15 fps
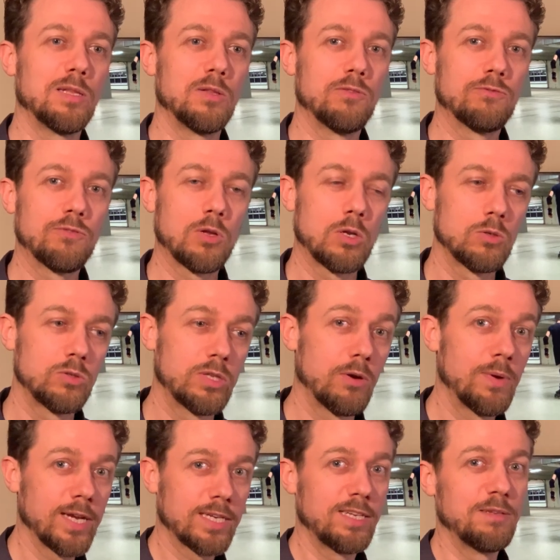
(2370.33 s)
followed
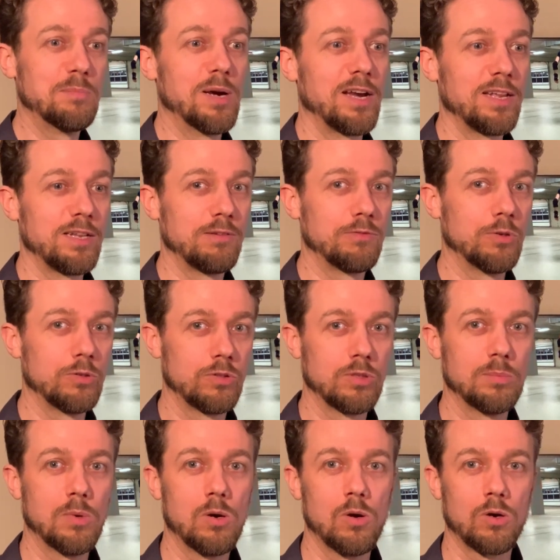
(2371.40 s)
directly by an inverted
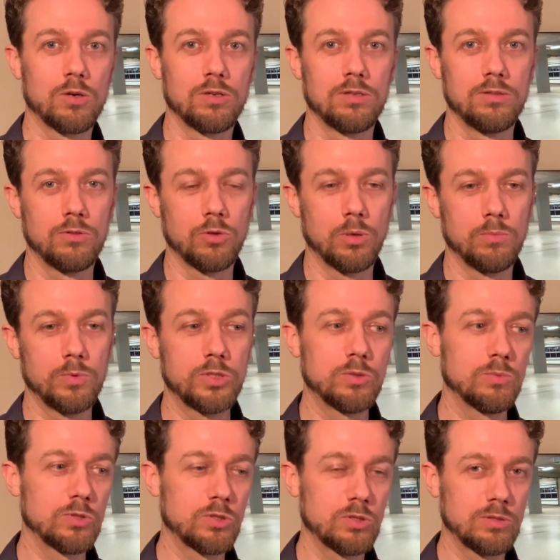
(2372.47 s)
Mohawk turn, which
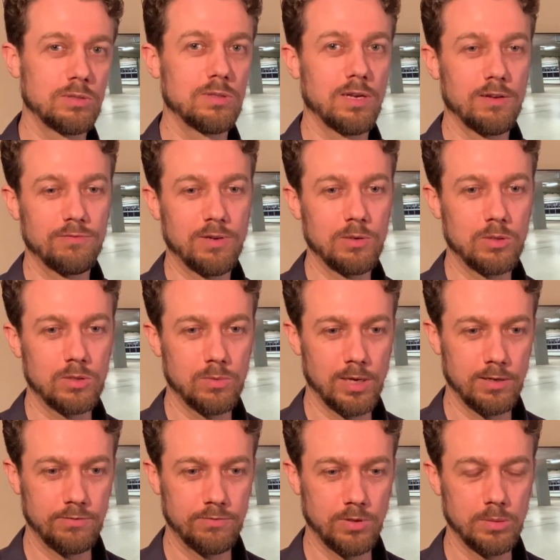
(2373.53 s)
I found it
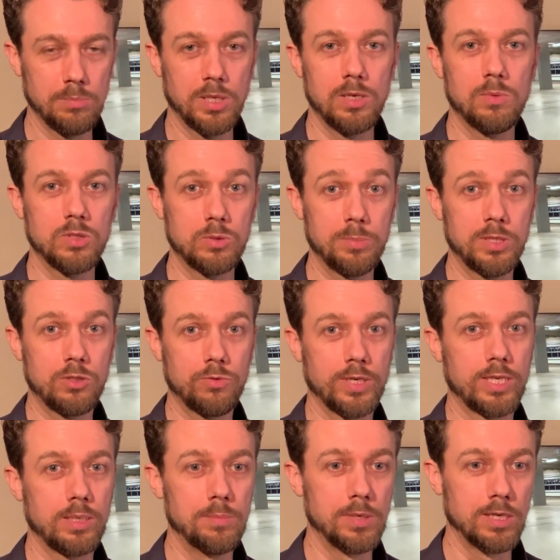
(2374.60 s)
quite fun, but it was a bit
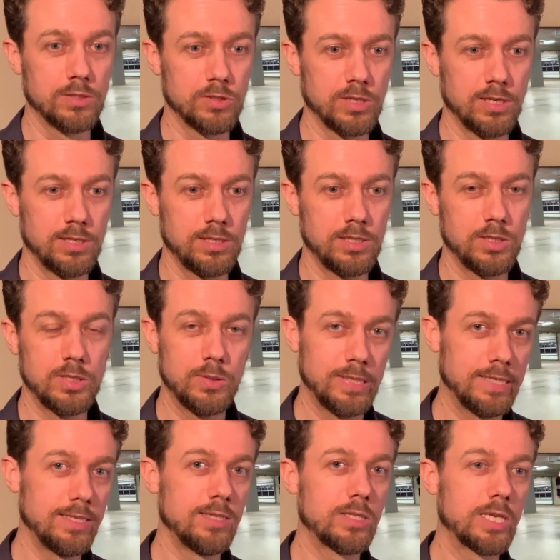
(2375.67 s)
tricky because you
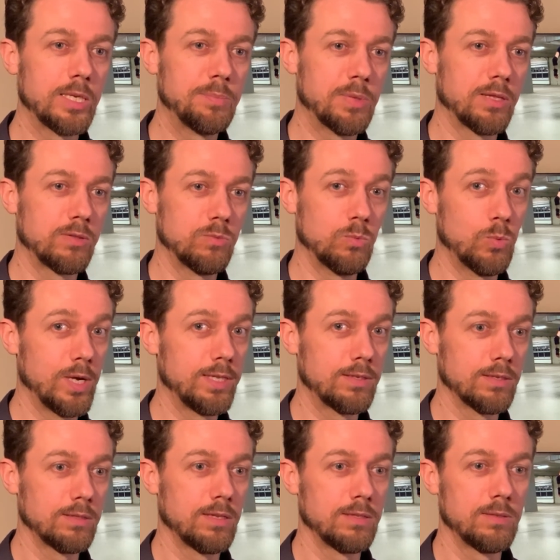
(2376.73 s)
need to keep that weight
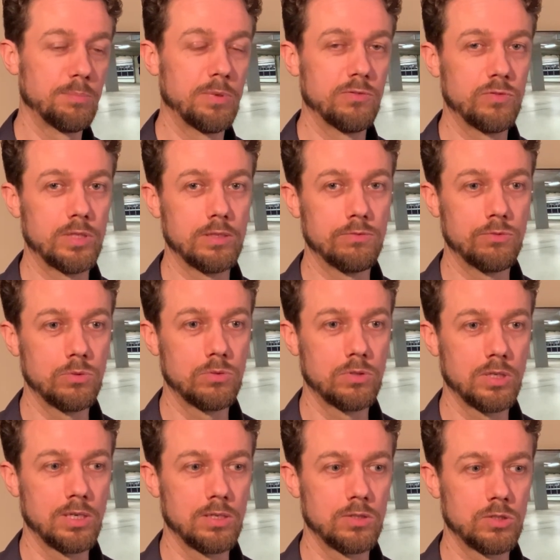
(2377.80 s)
on that pivoting foot,
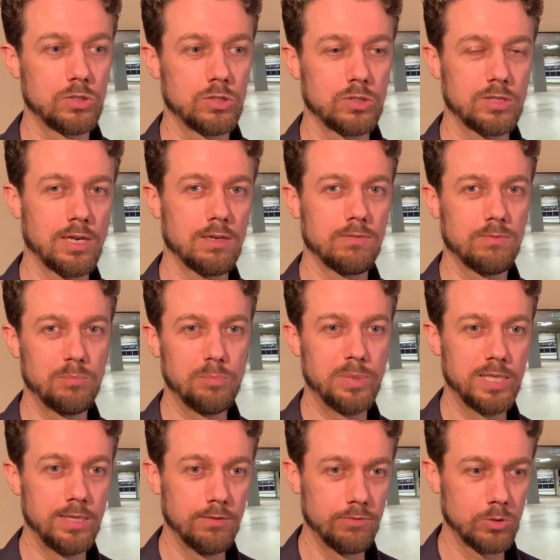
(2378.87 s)
and it's kind of a
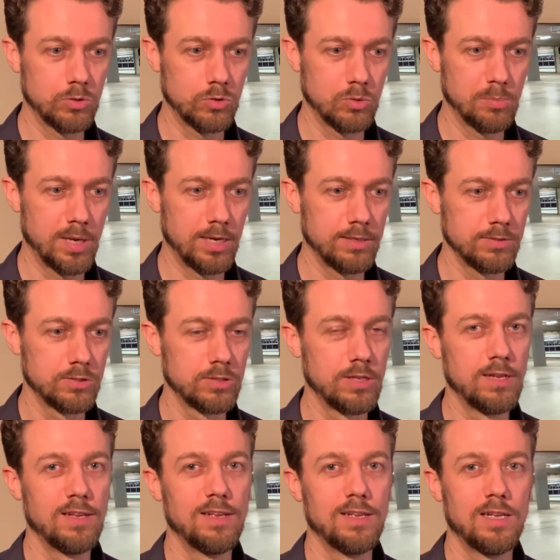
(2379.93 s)
bit difficult to balance.
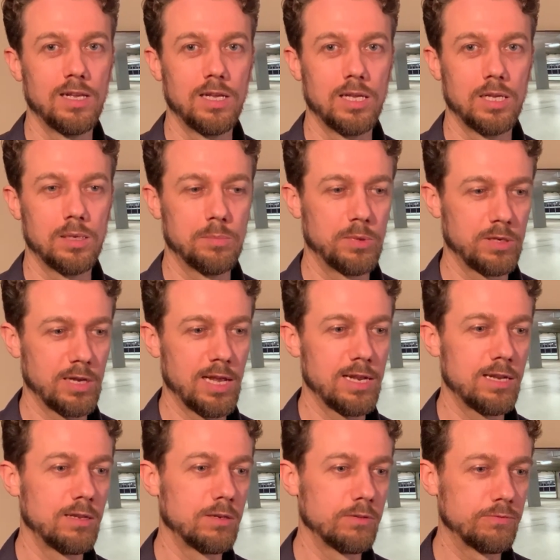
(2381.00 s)
But I had
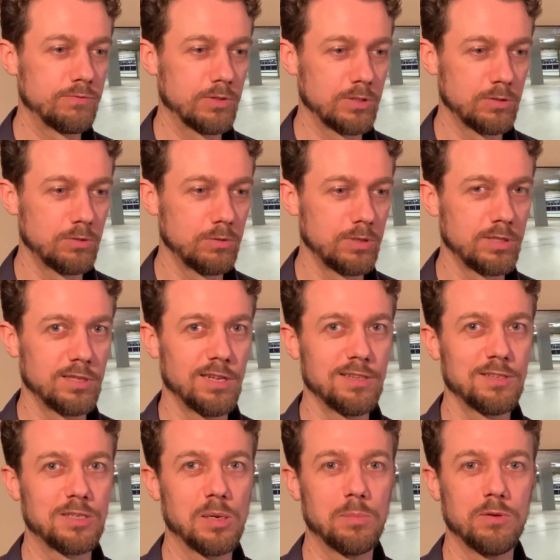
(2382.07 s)
a lot of fun doing
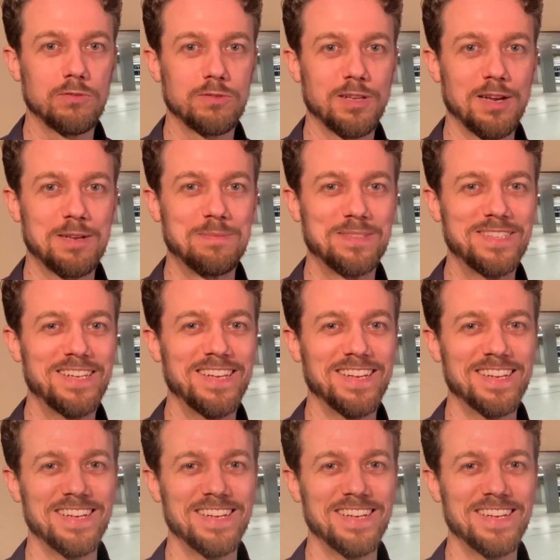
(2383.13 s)
that a couple of times.